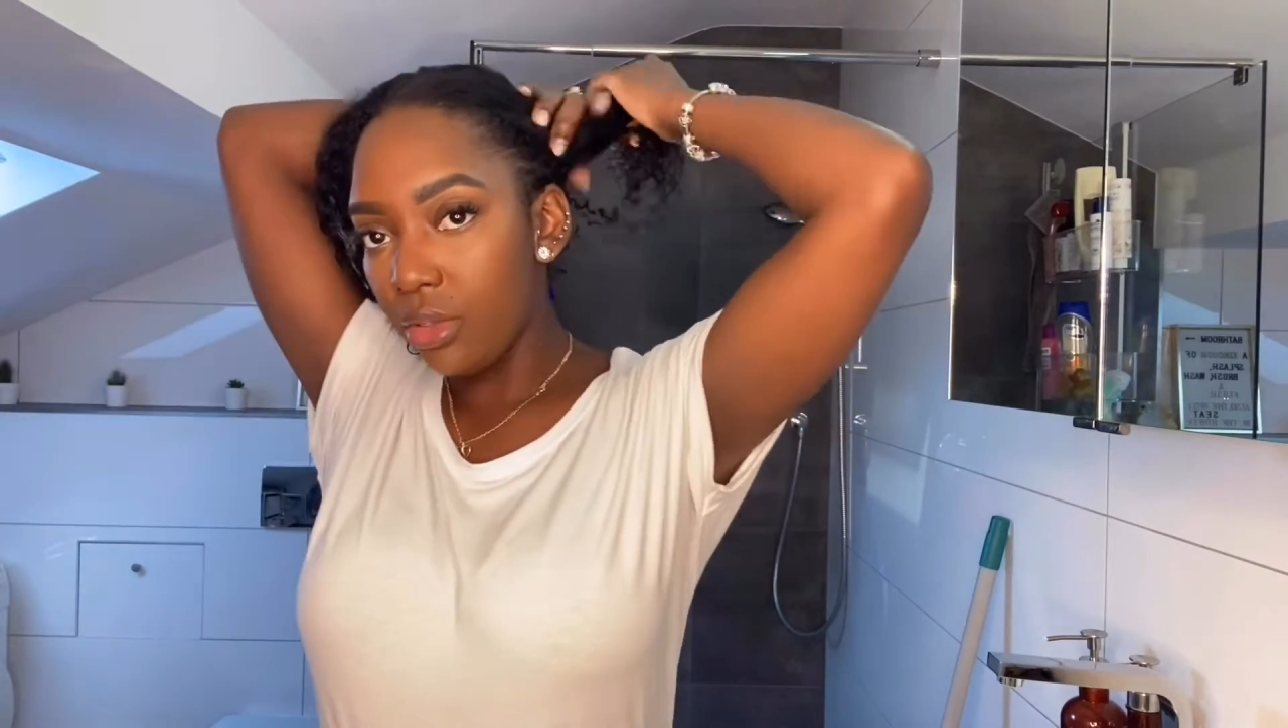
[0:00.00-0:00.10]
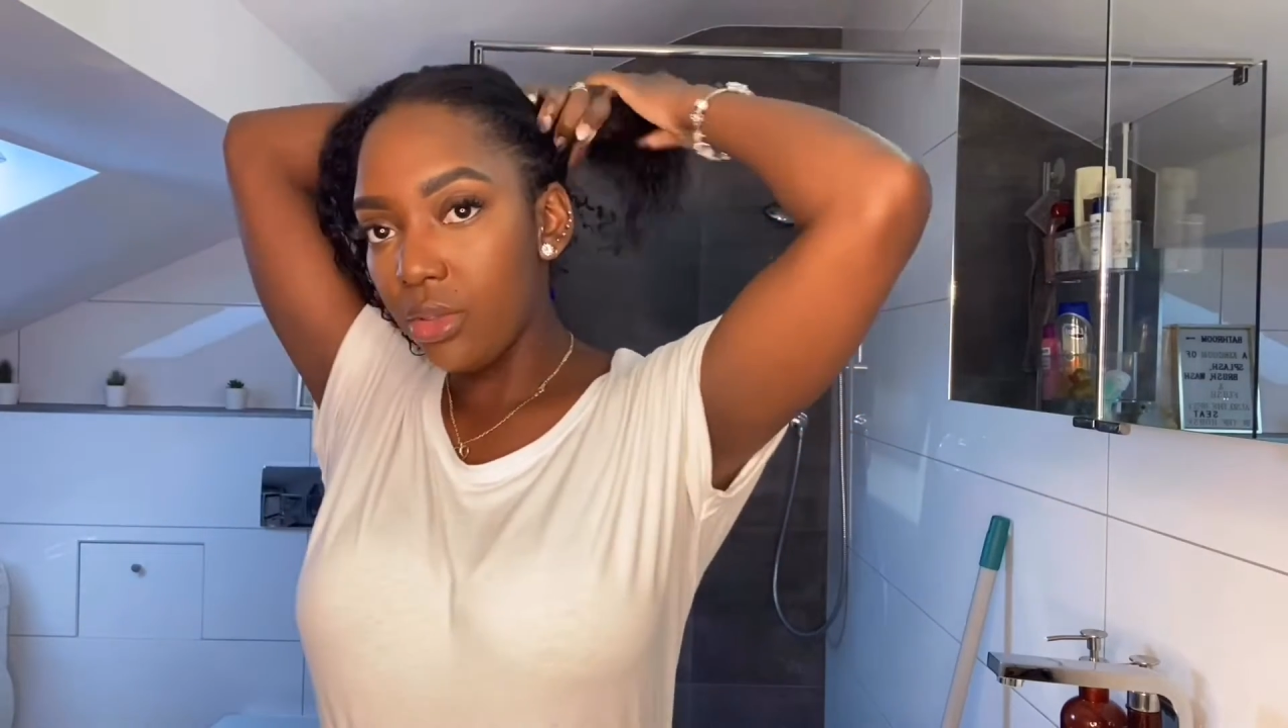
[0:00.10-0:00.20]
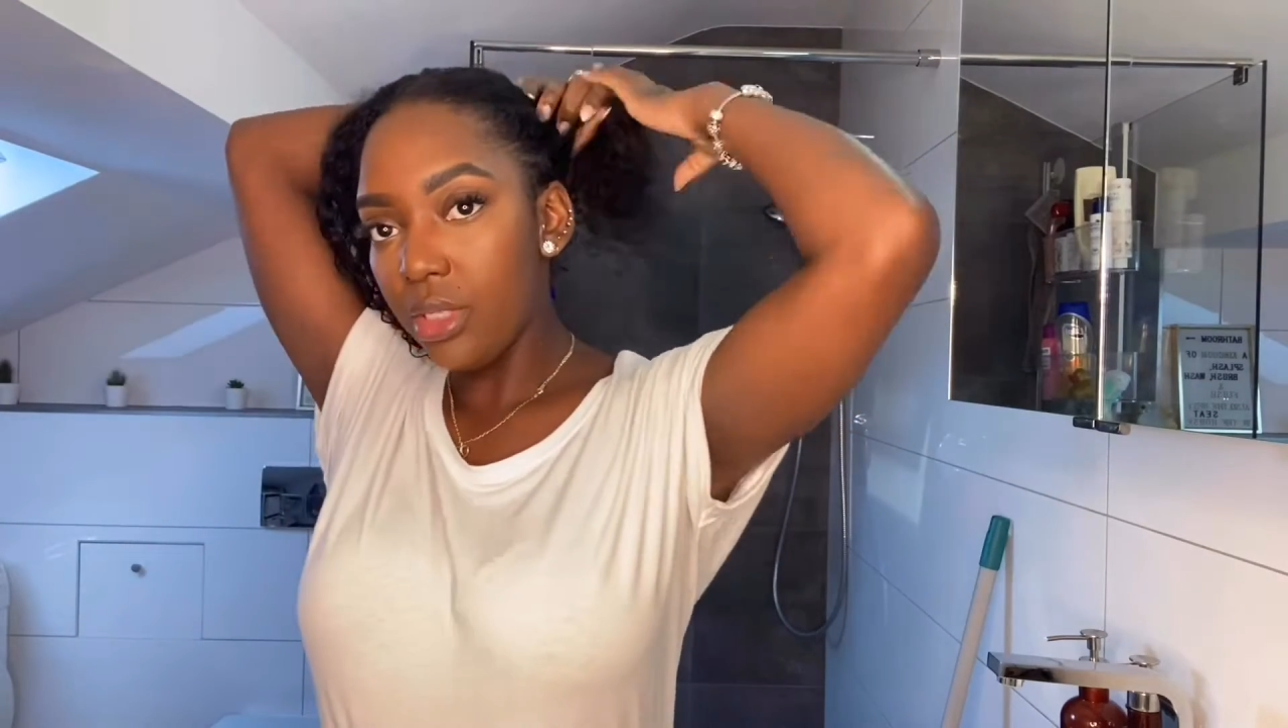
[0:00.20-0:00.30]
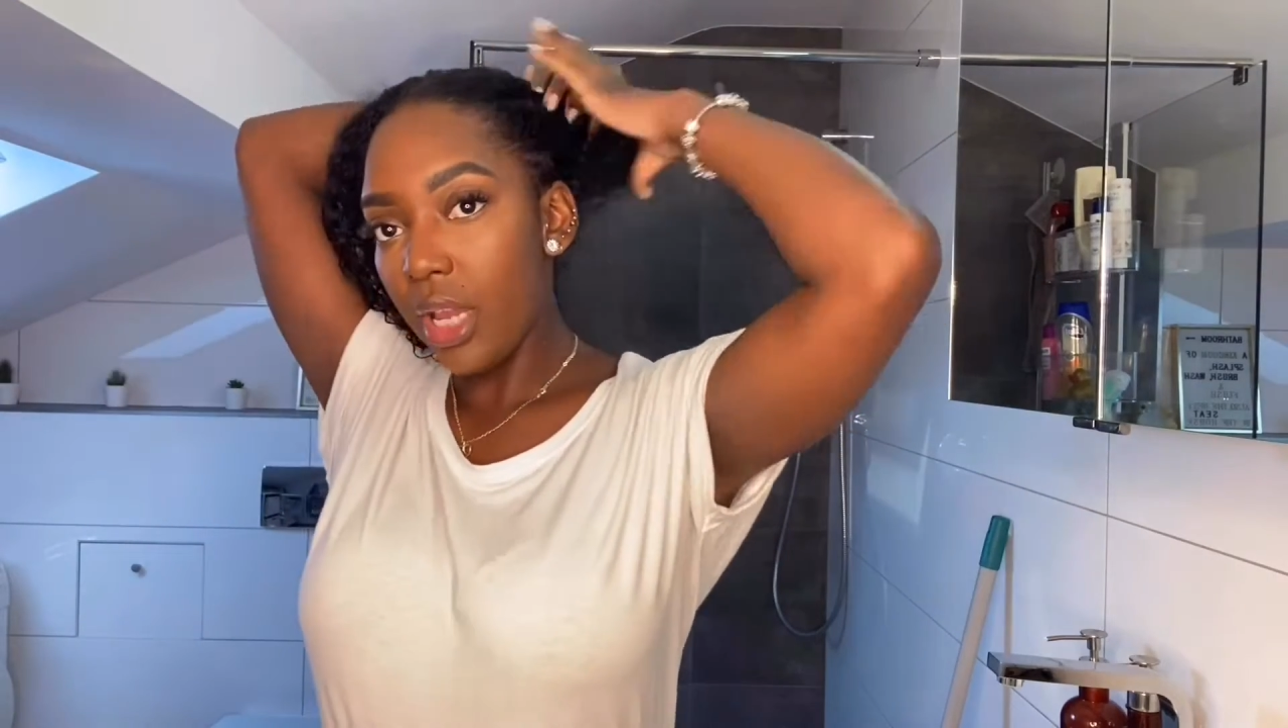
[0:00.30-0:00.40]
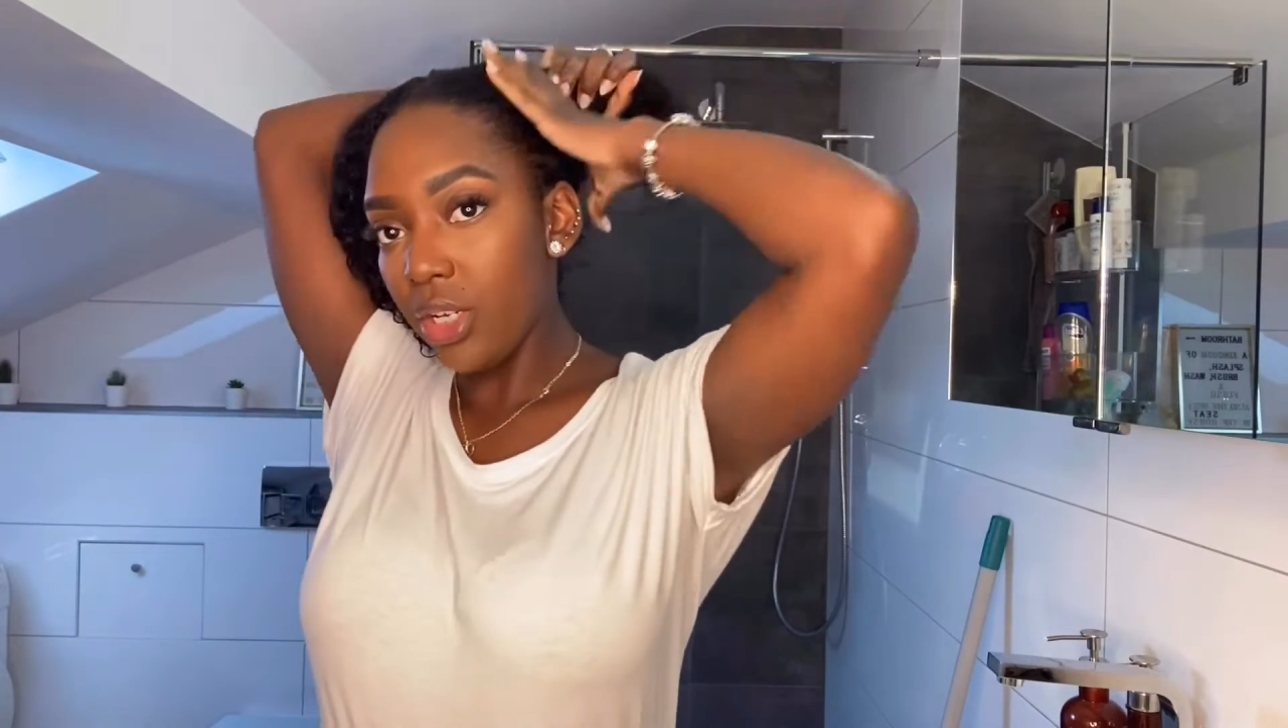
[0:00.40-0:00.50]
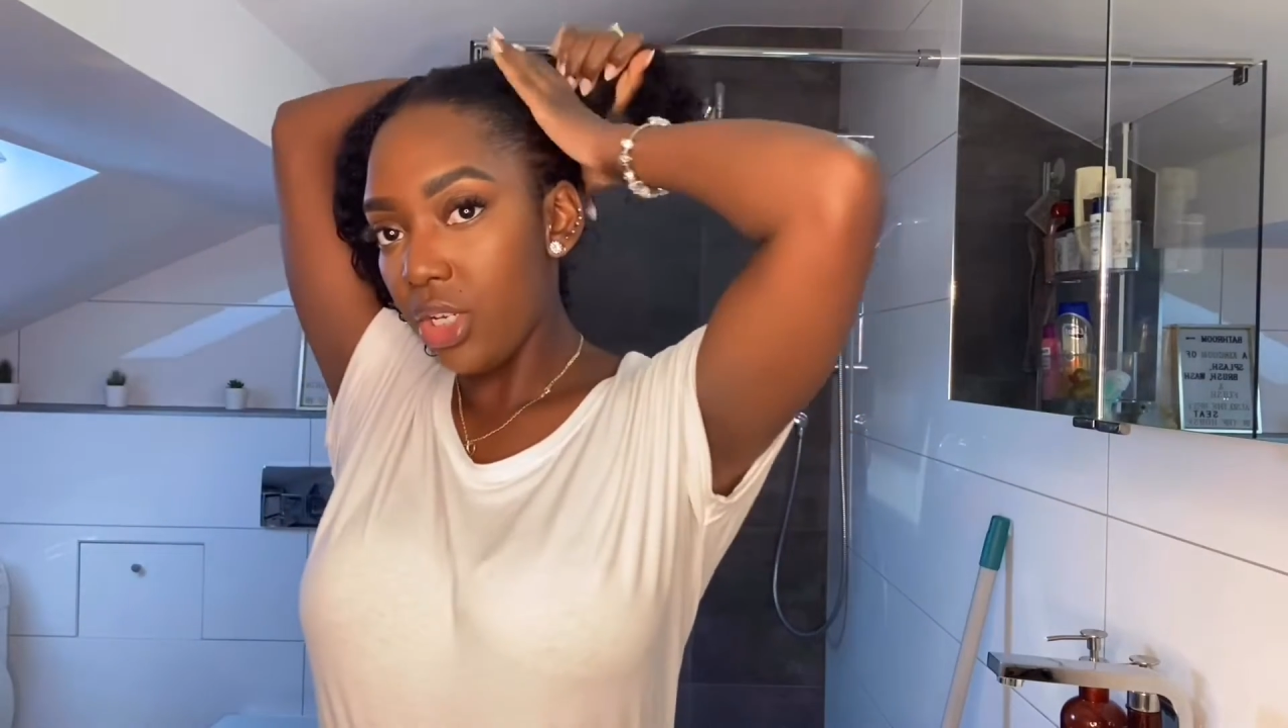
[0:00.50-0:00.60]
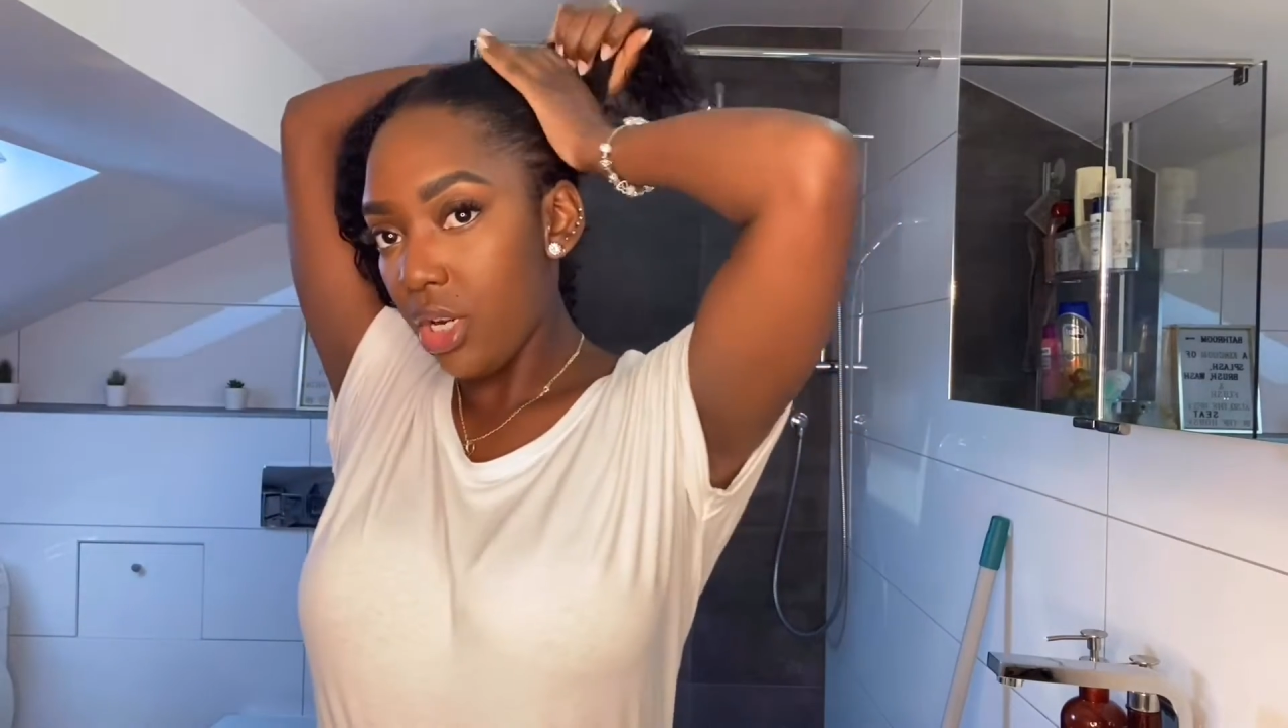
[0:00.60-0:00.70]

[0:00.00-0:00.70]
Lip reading: section